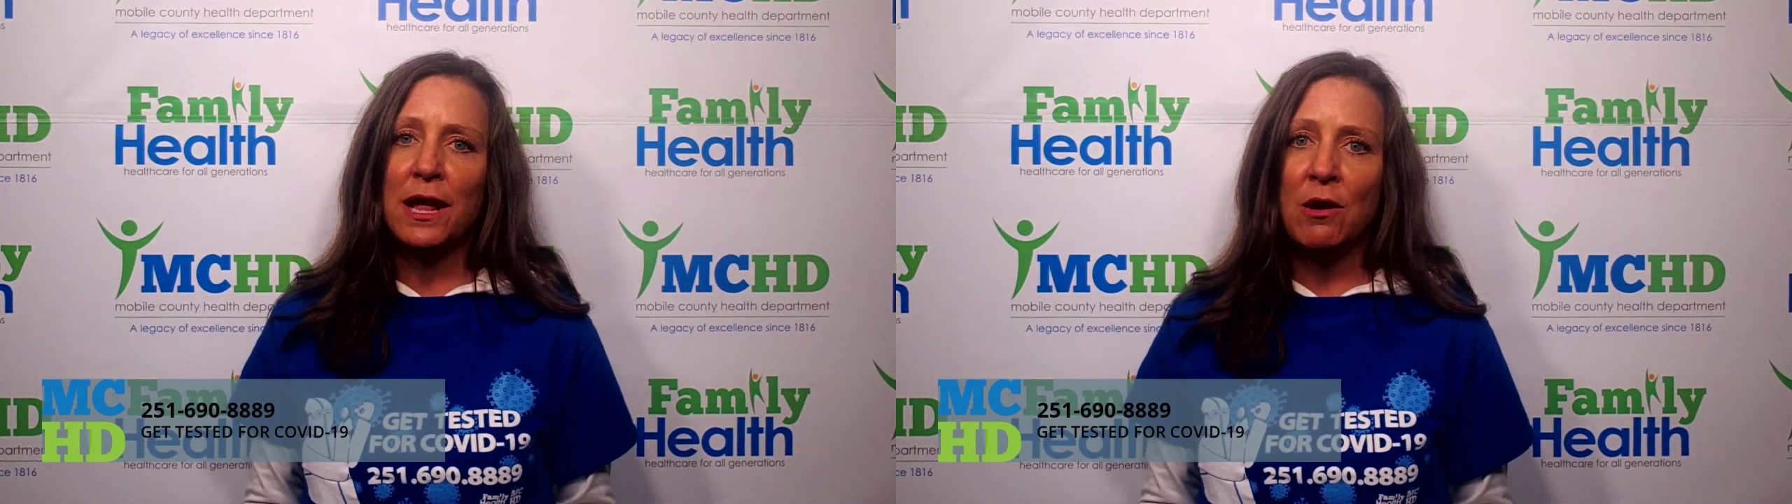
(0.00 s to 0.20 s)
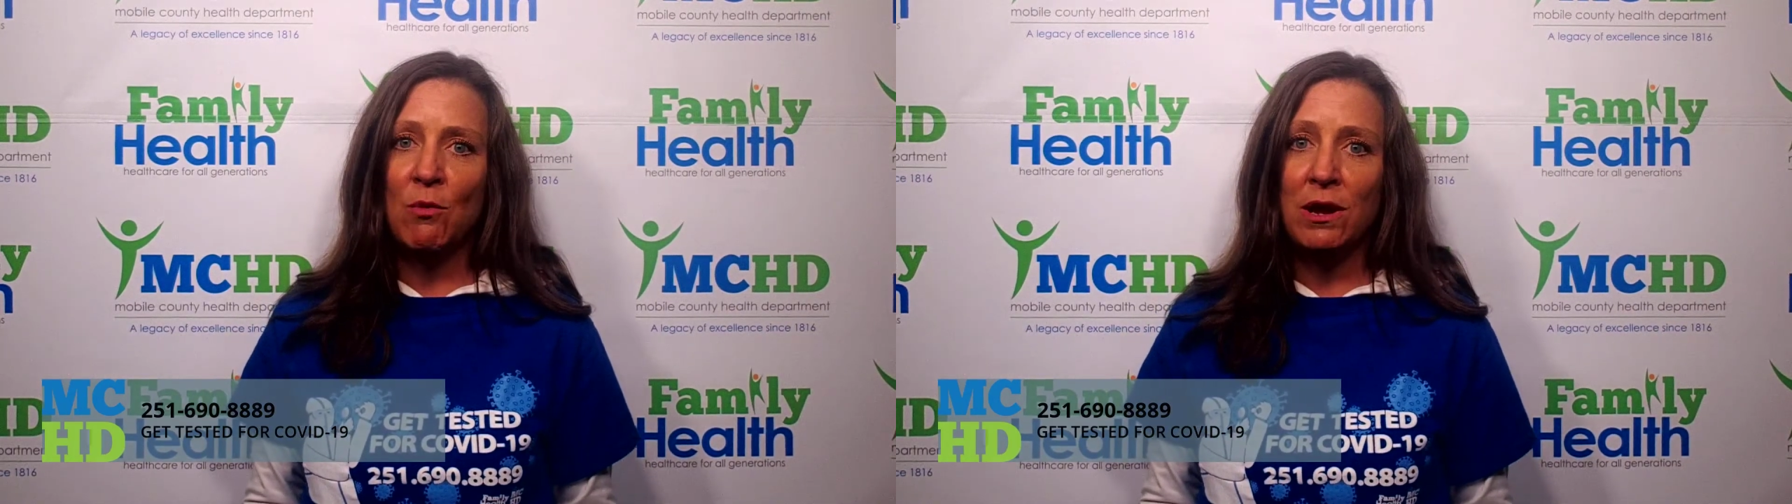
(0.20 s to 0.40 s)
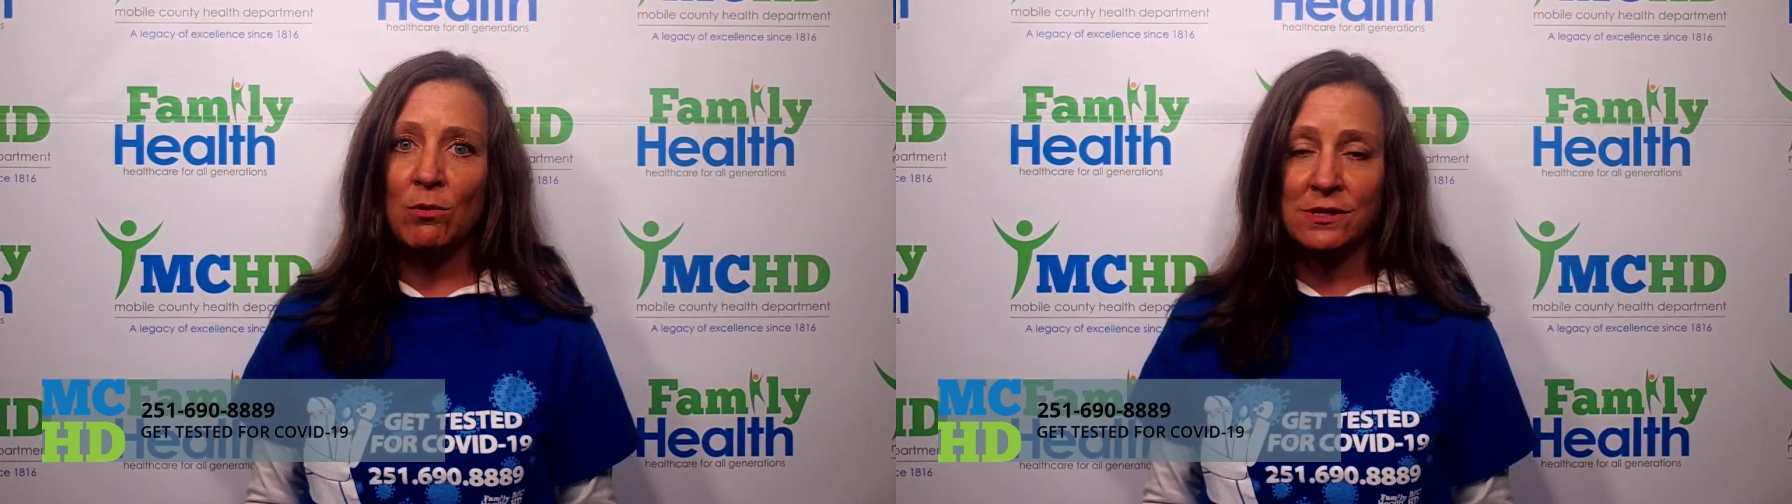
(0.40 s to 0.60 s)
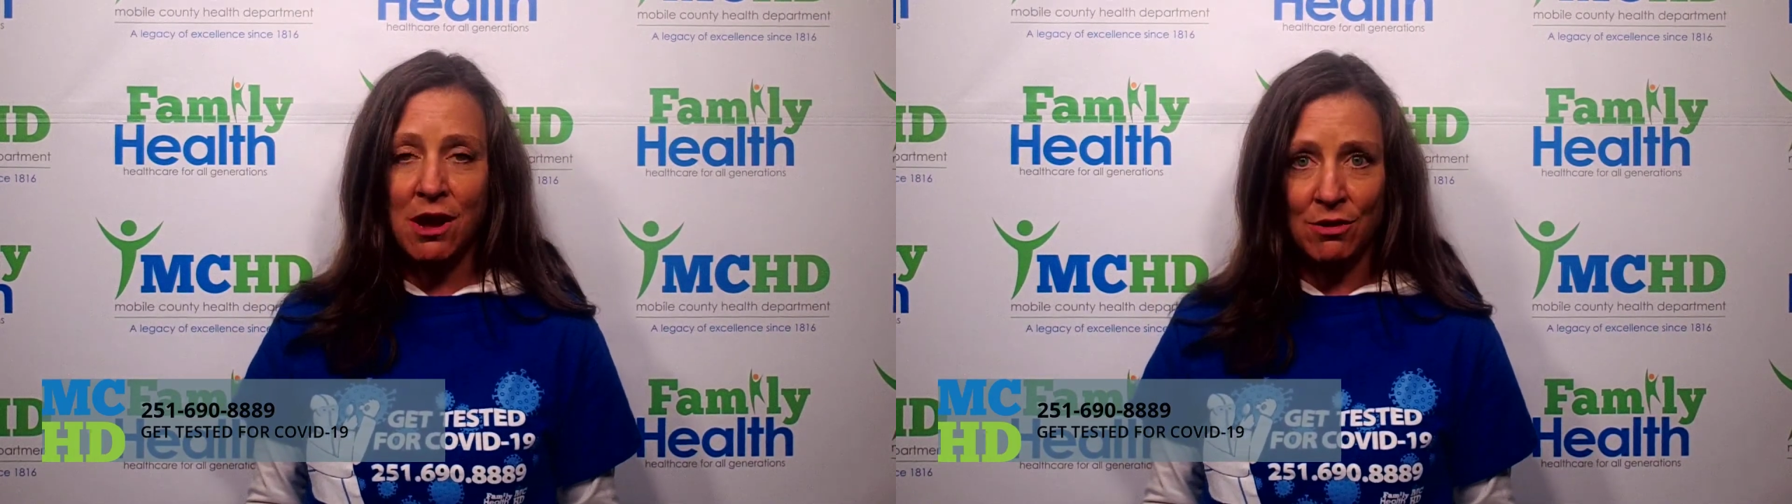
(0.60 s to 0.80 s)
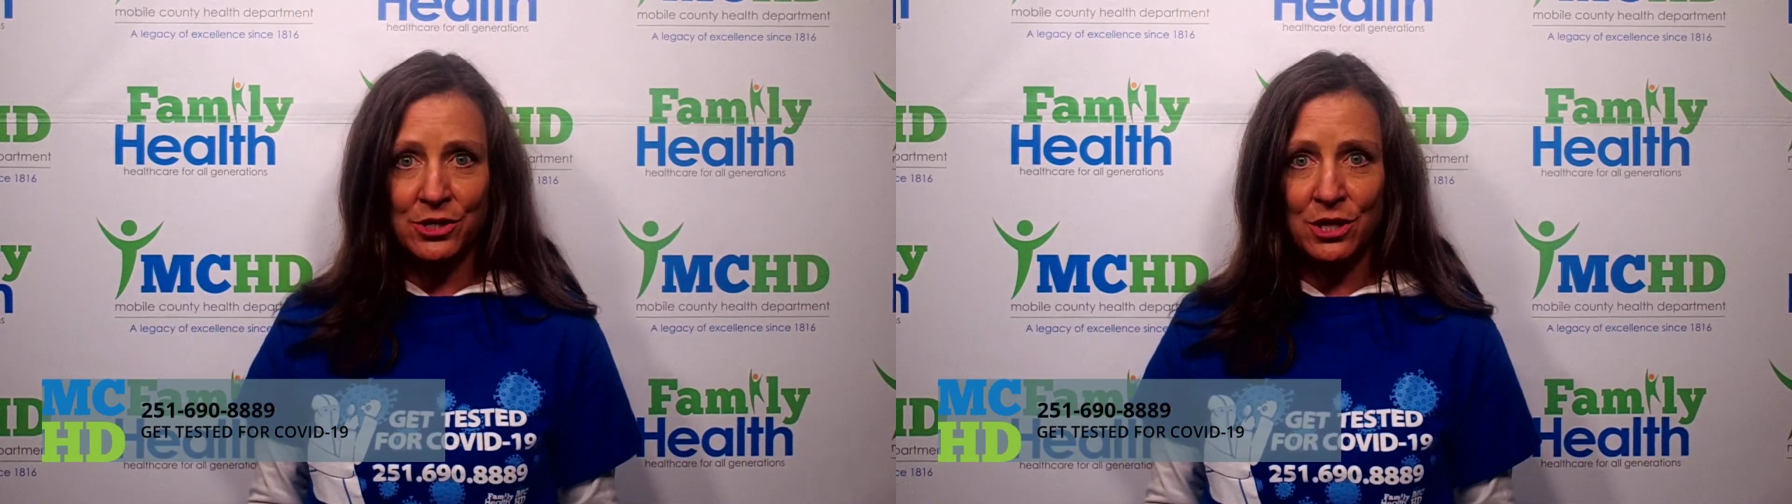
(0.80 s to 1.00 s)
and we will
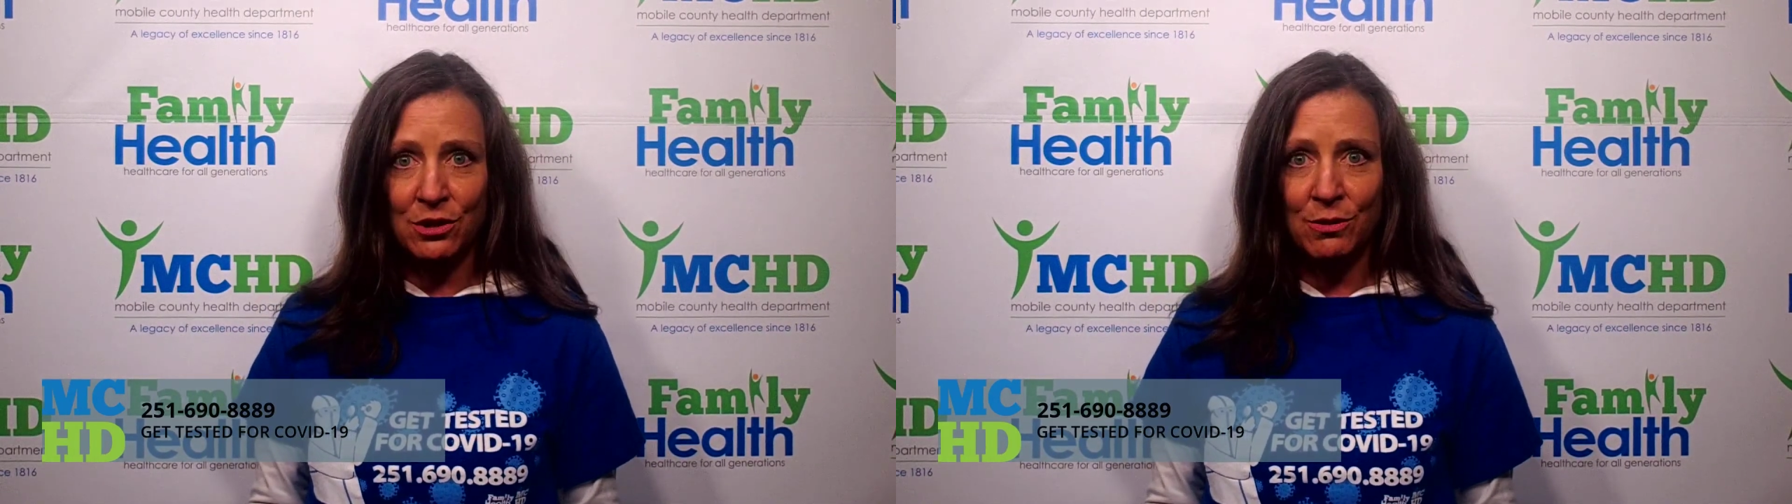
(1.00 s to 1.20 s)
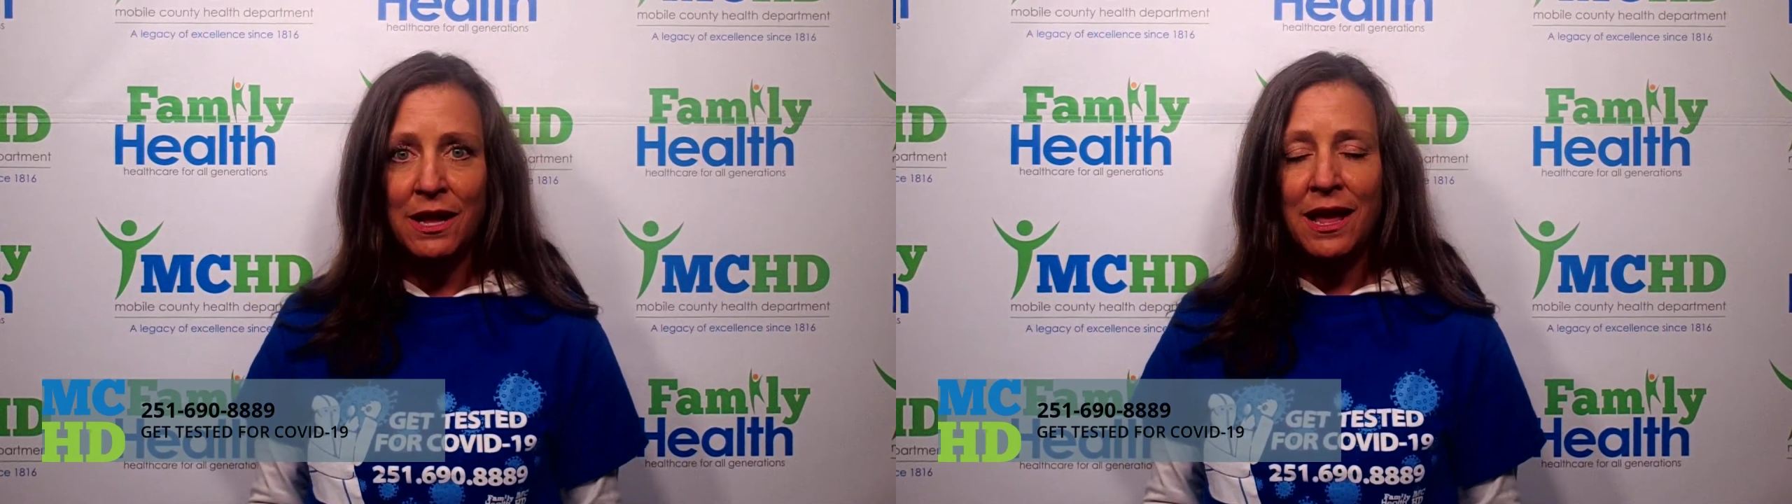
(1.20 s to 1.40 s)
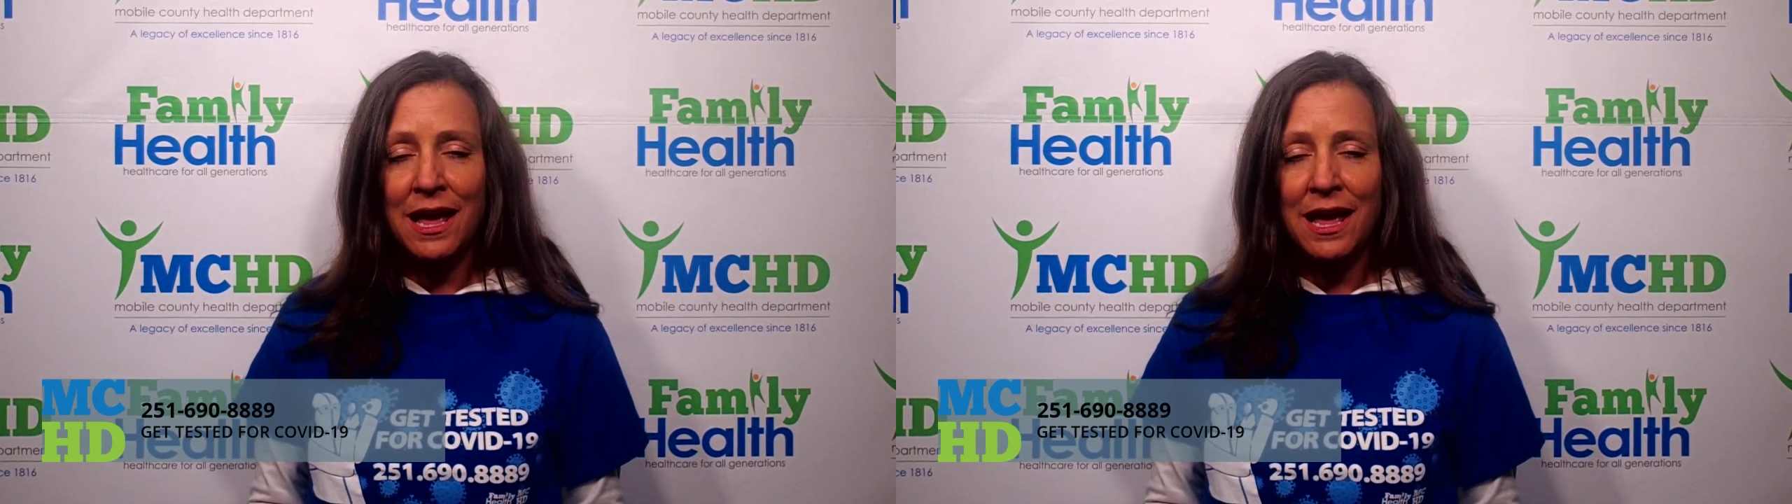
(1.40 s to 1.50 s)
talk to you